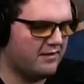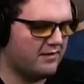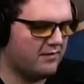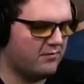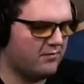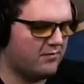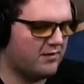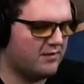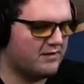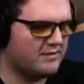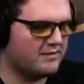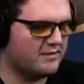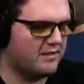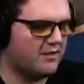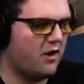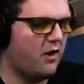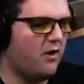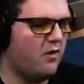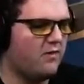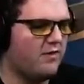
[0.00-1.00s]
Where is it?
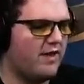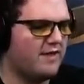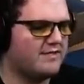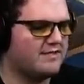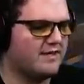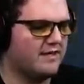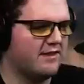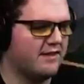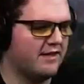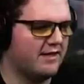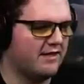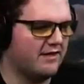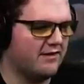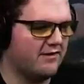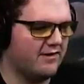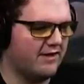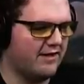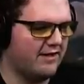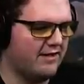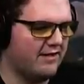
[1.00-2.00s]
Oh, that's the thing.
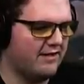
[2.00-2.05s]
Okay.